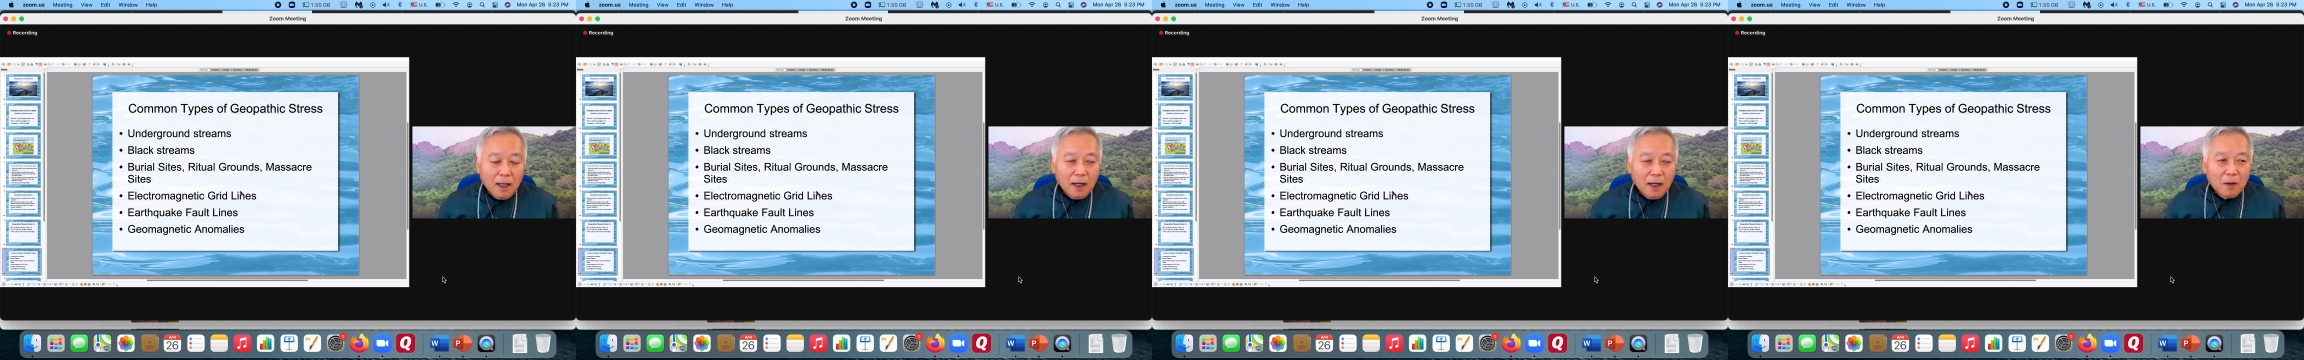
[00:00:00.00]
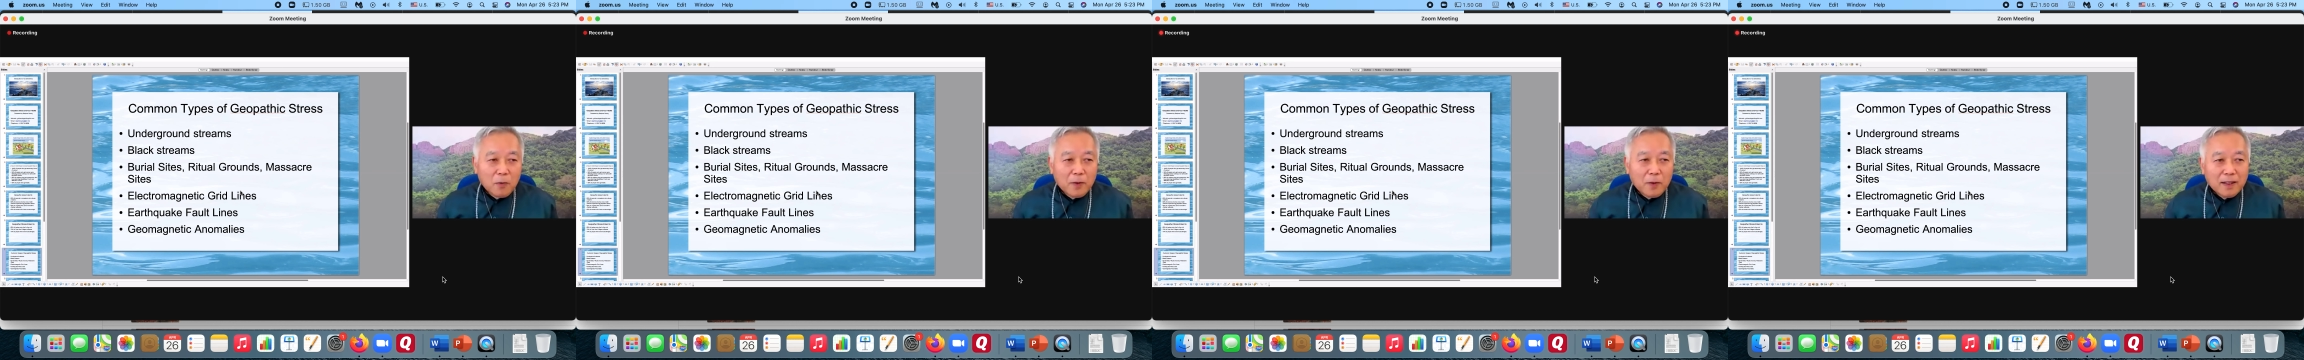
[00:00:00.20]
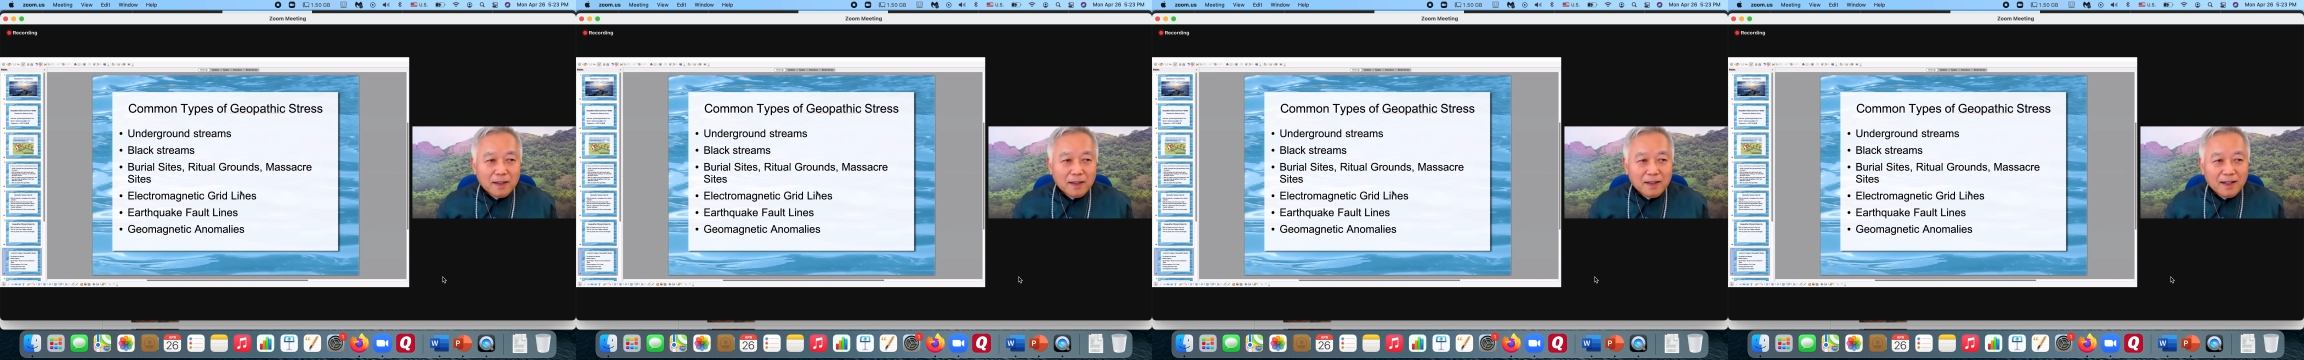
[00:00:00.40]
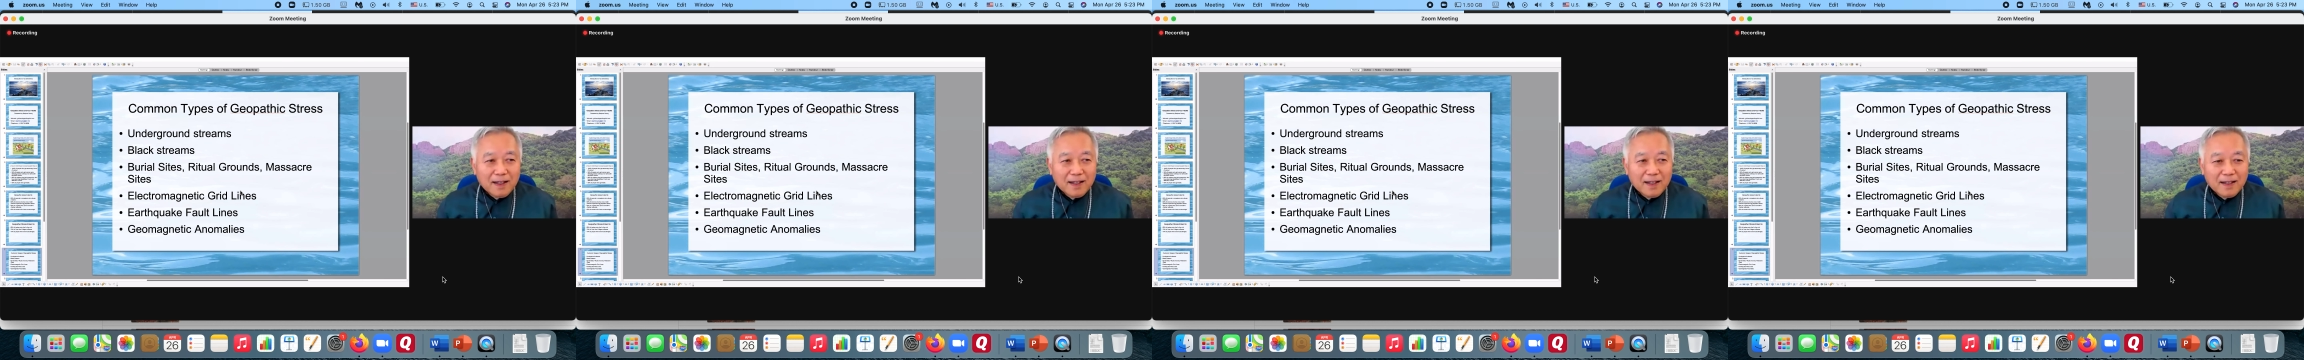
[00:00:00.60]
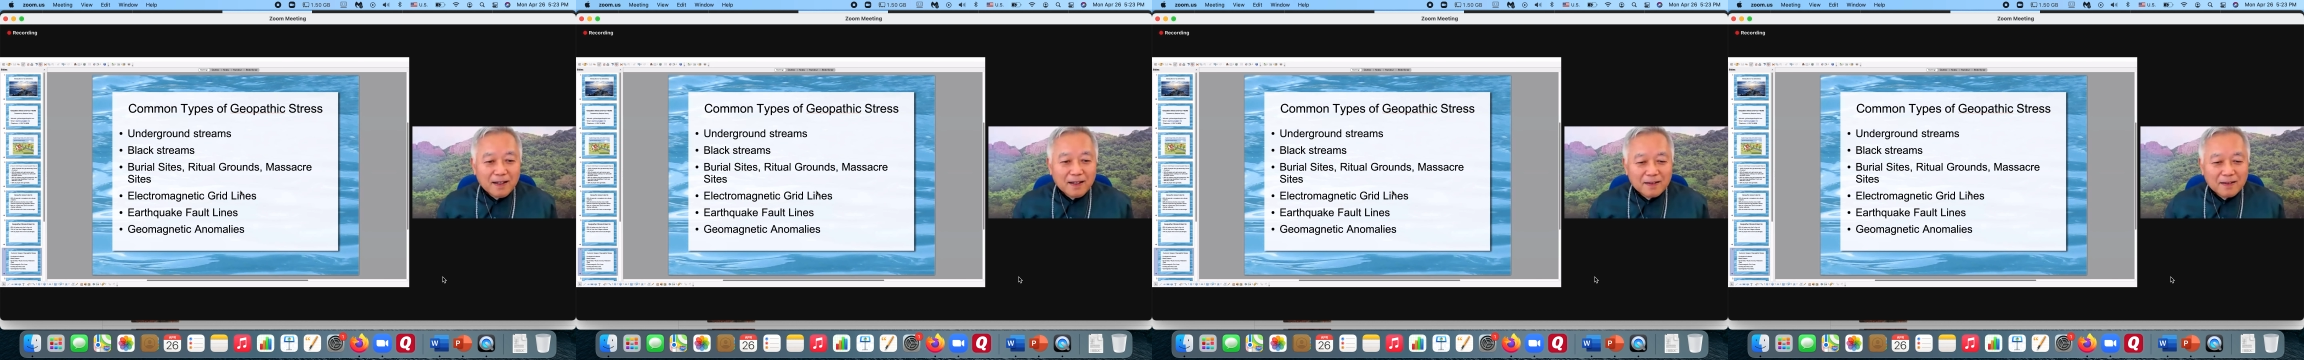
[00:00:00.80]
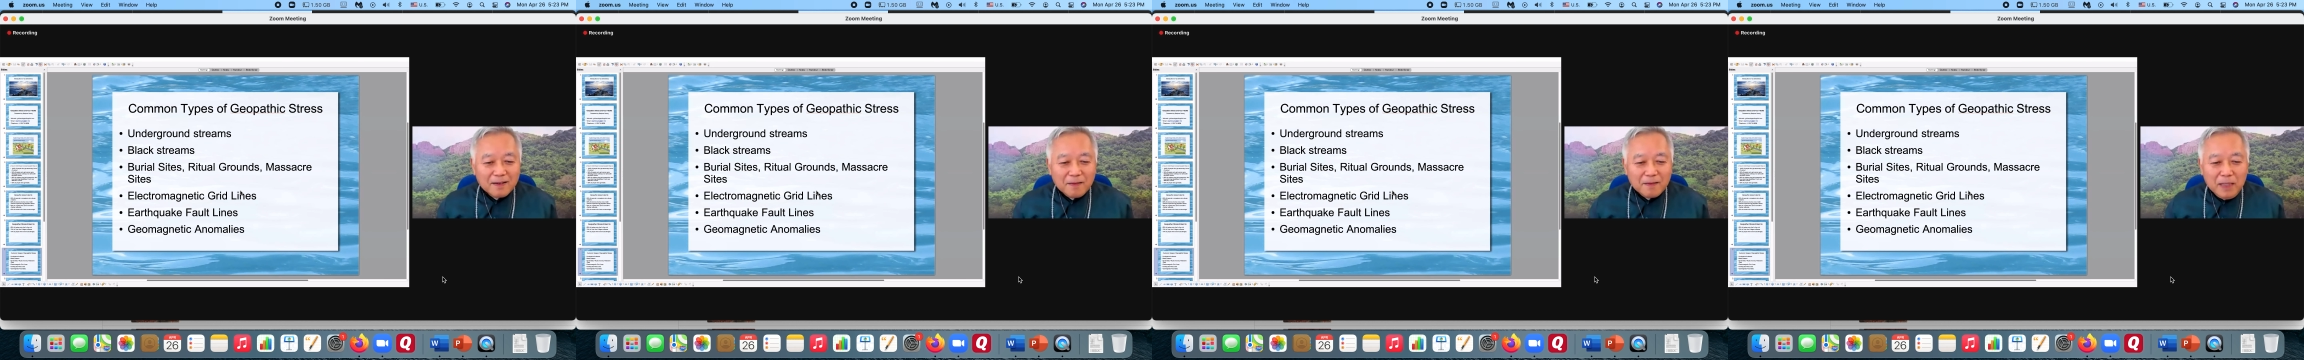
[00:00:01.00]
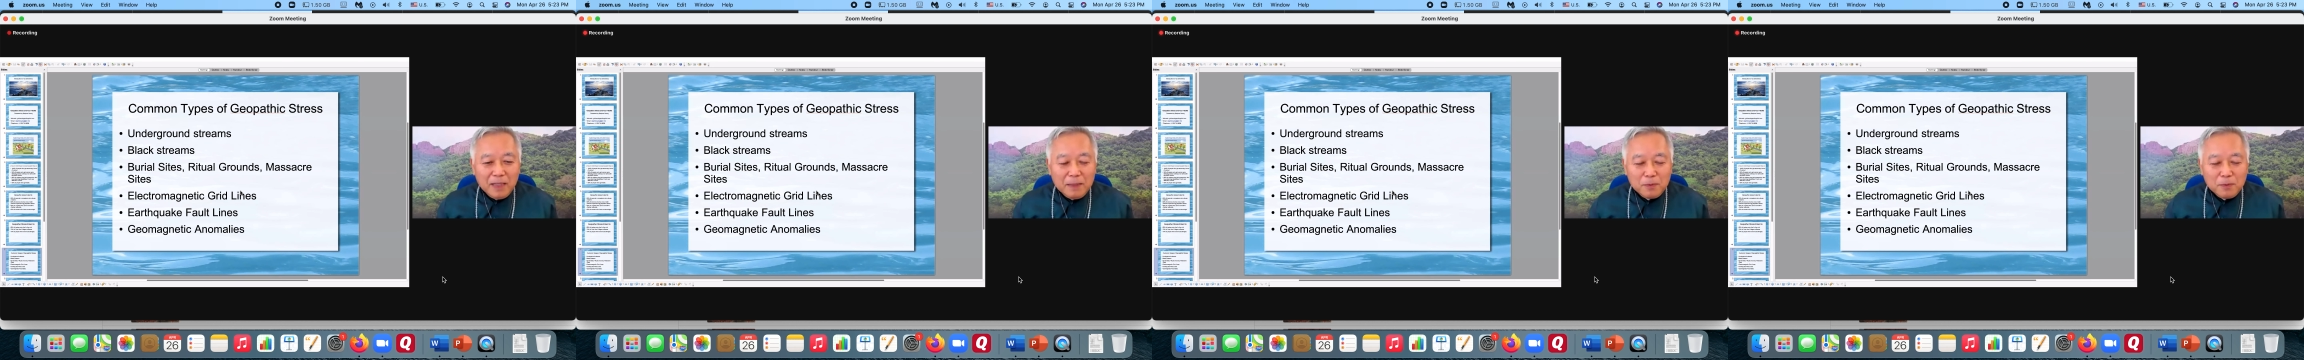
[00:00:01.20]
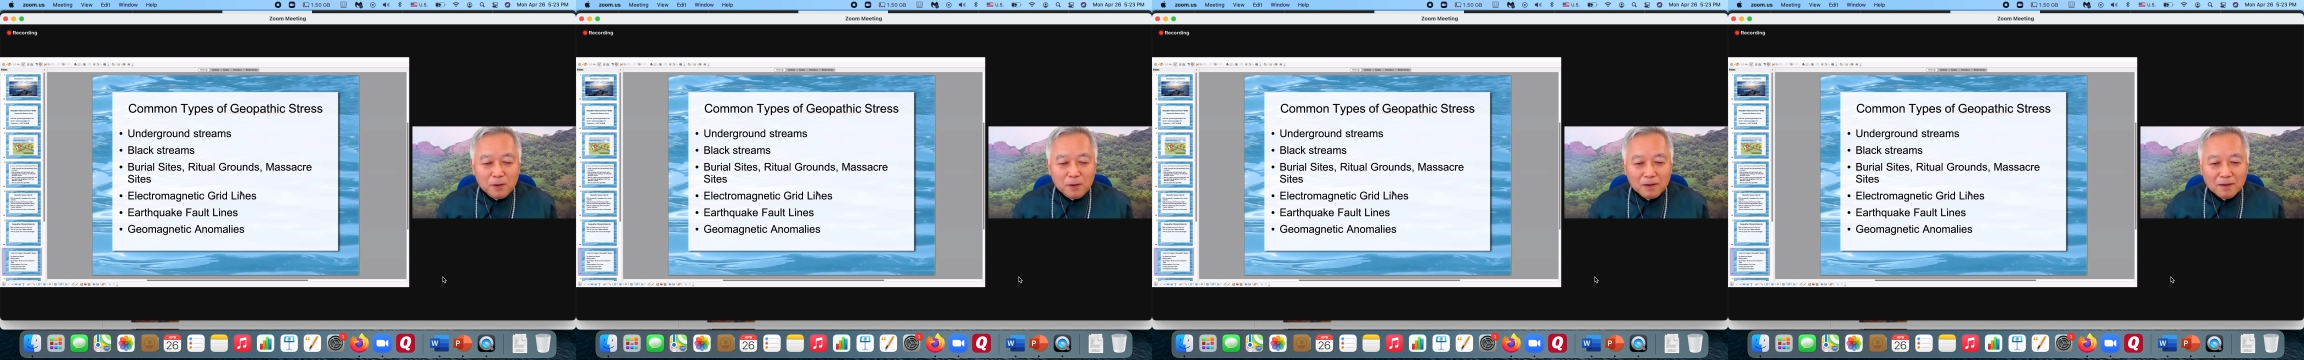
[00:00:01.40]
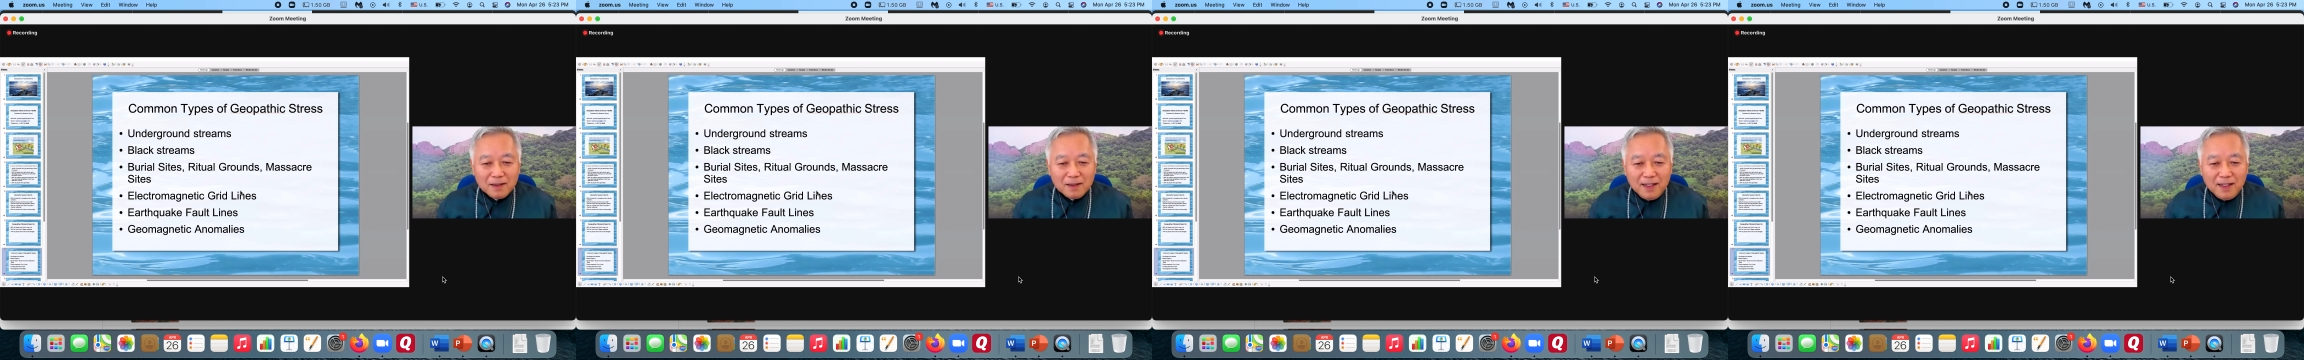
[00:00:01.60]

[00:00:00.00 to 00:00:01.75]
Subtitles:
When people